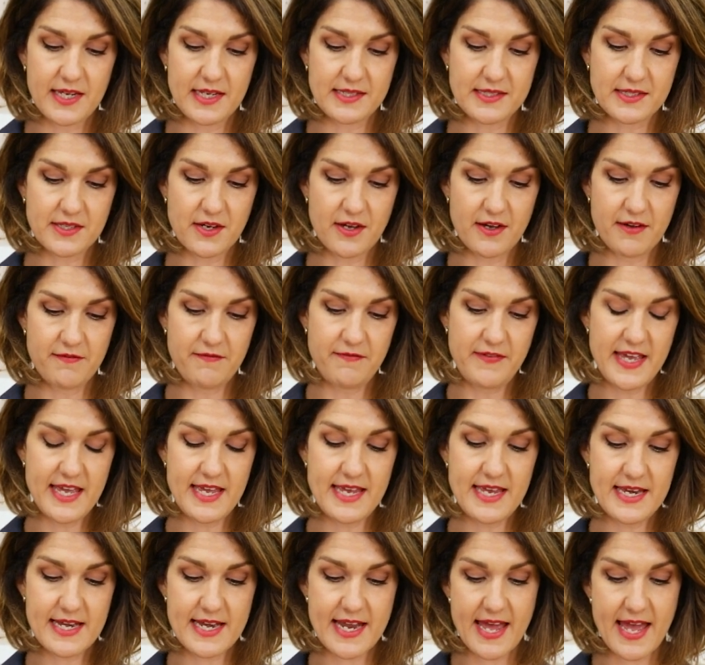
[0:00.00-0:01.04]
It's got a
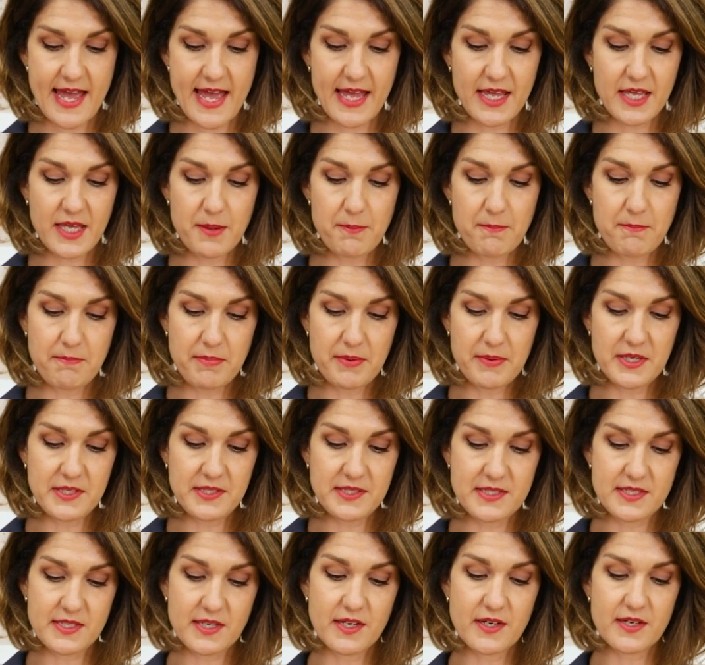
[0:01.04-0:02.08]
V-neck,
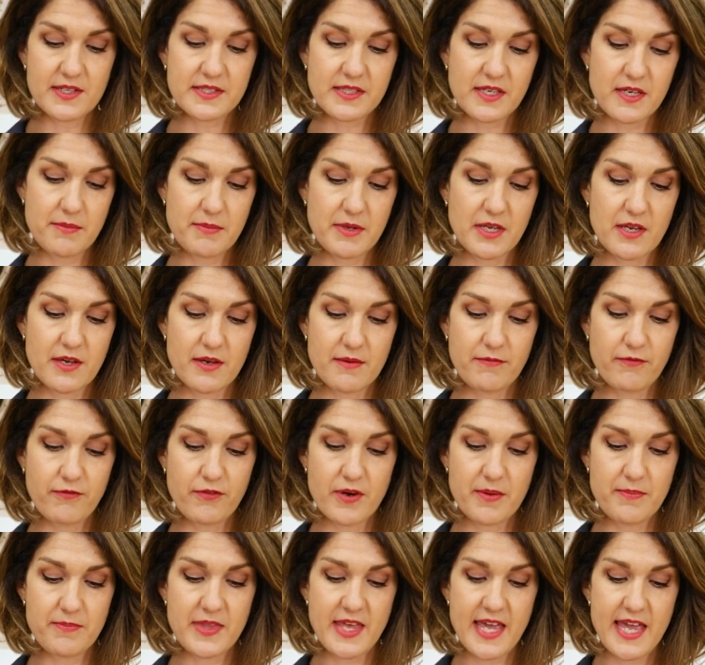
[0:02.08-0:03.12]
bust darts coming up
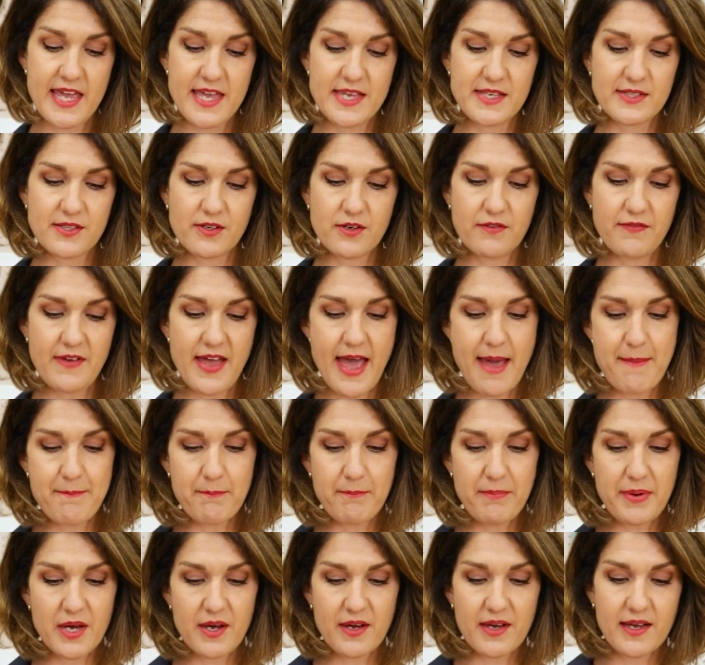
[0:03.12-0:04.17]
from the sort of
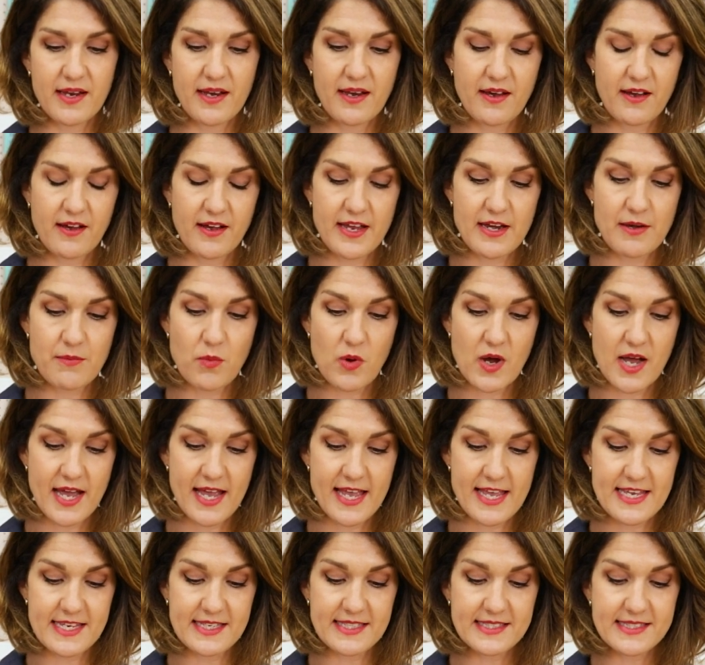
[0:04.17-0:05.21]
empire line
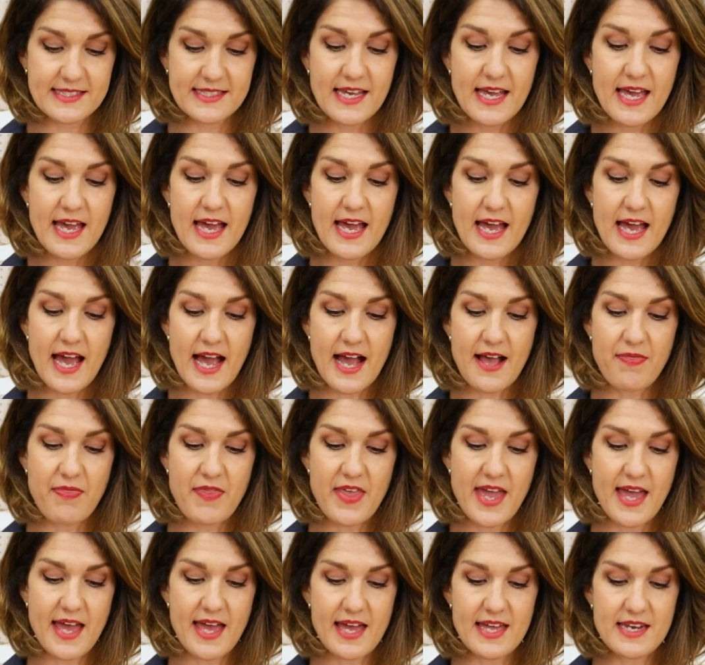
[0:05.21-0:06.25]
waist, and
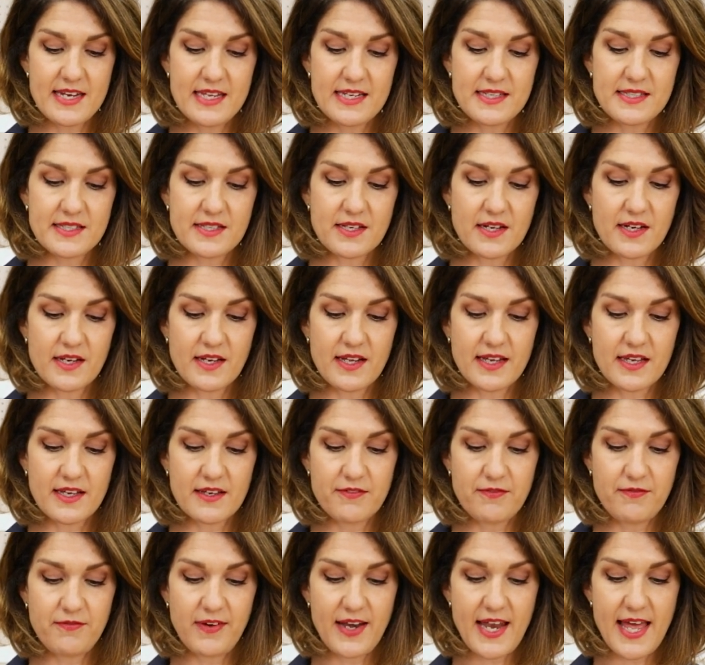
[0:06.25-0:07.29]
then it's got like
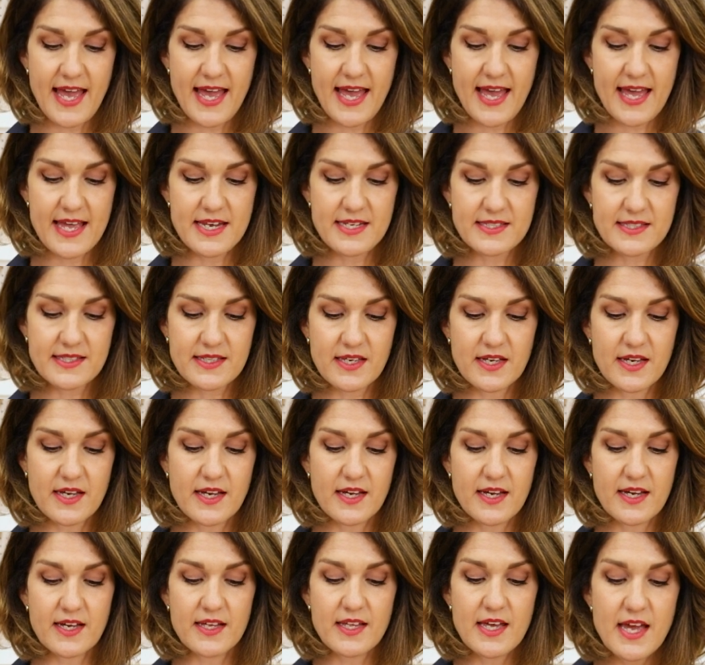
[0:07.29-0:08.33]
a flared
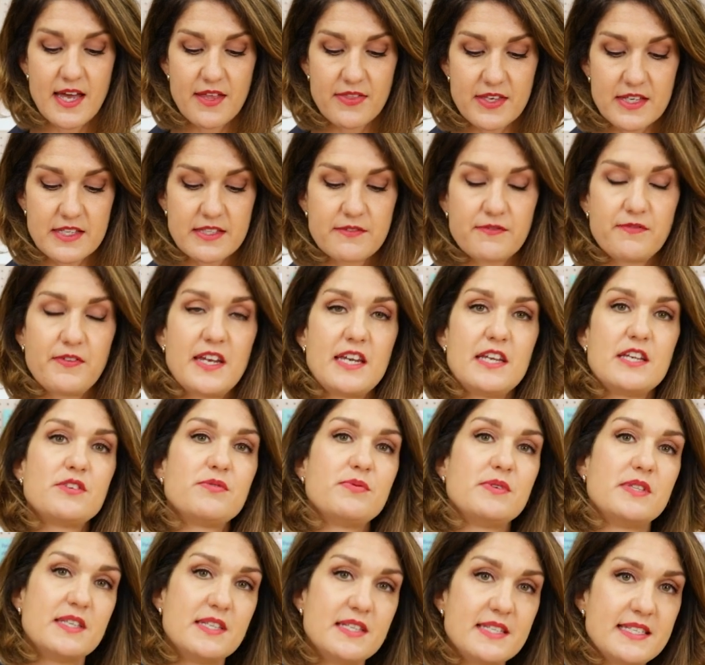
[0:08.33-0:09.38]
skirt that's
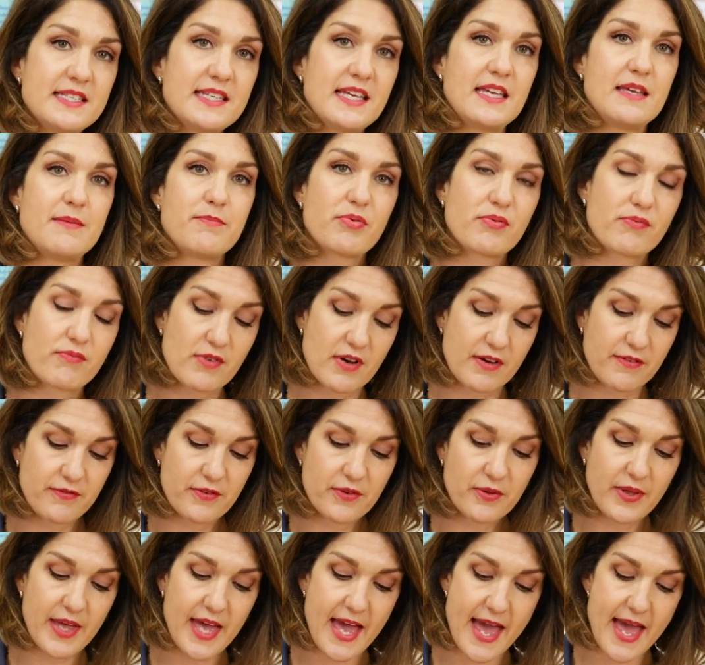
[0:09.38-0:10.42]
finished with a deep
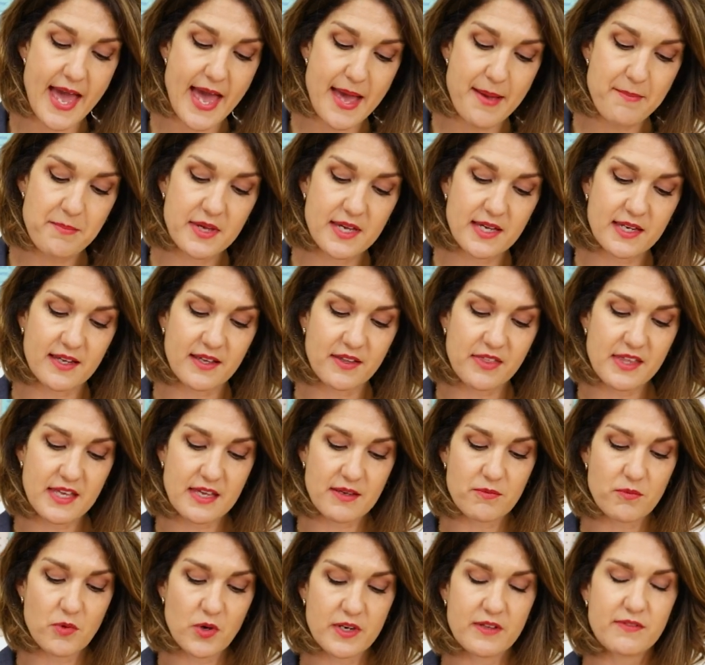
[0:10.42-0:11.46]
ruffle hem. And I
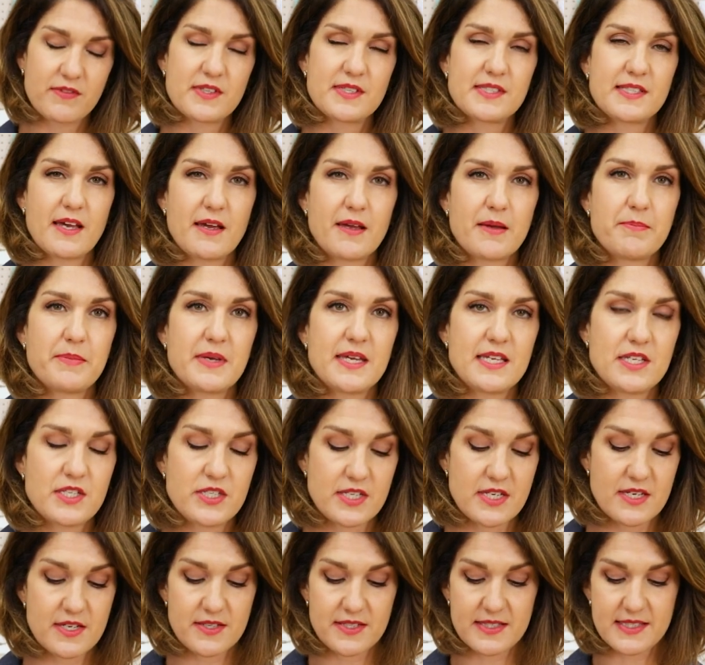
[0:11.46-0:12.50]
think one of the Sewing Bees
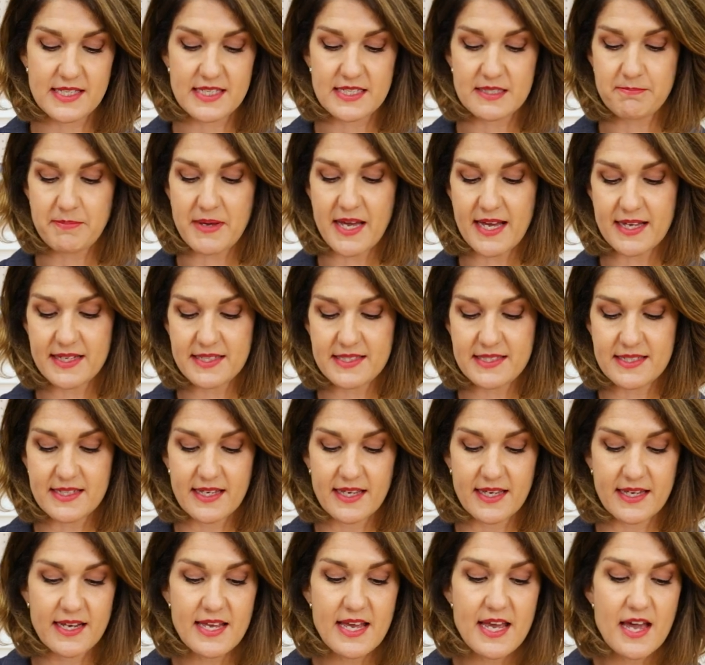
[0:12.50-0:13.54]
used this
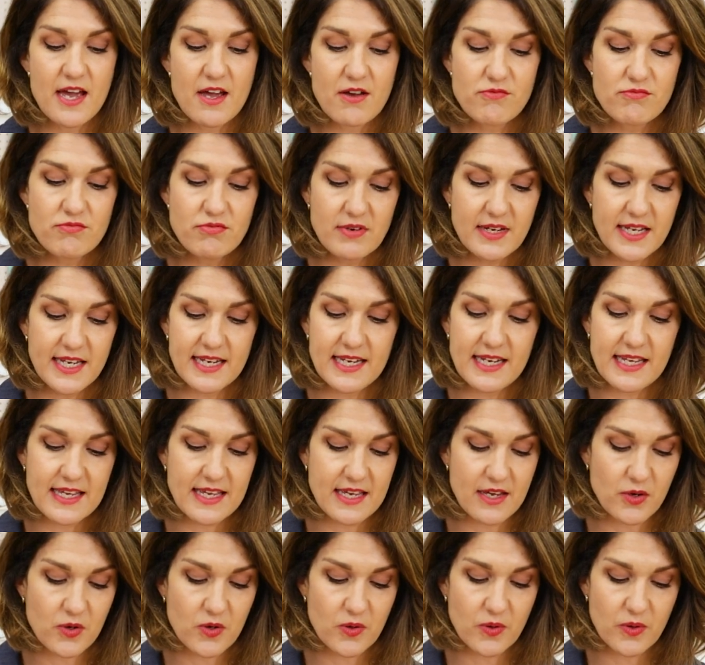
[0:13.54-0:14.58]
pattern,
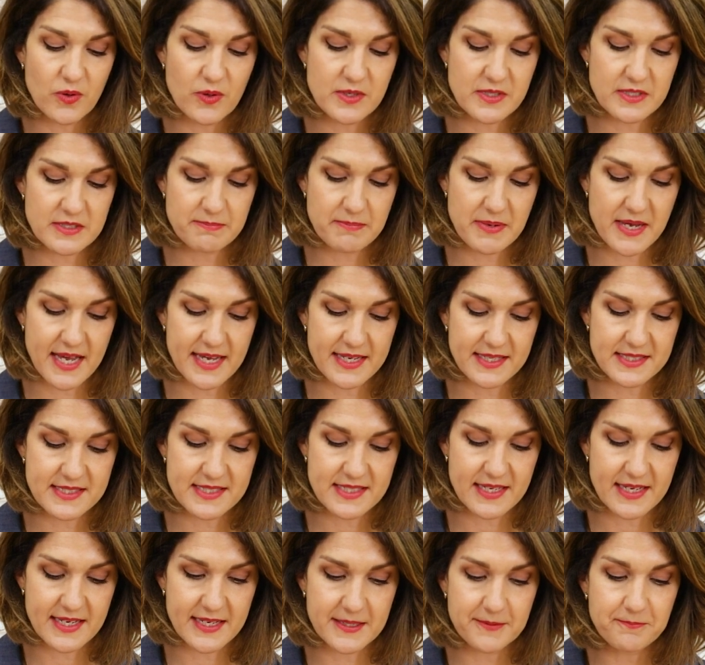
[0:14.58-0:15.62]
really gorgeous
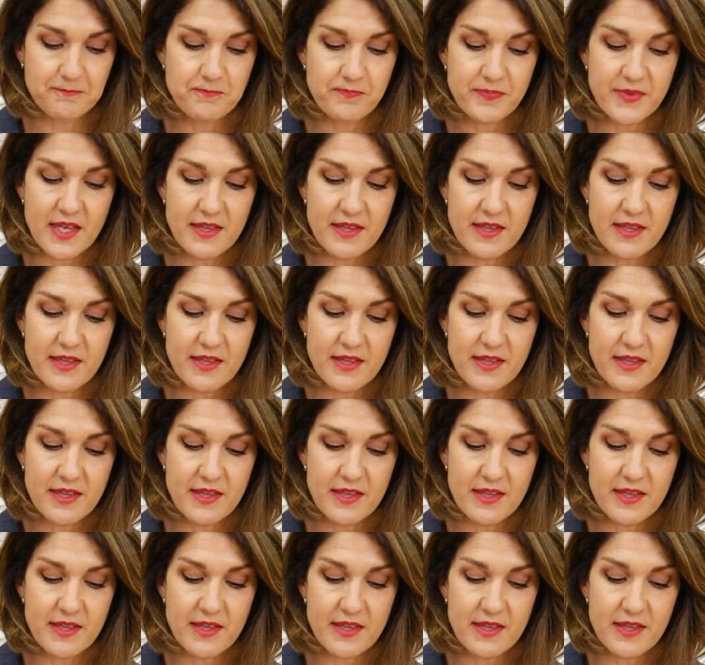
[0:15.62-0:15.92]
pattern.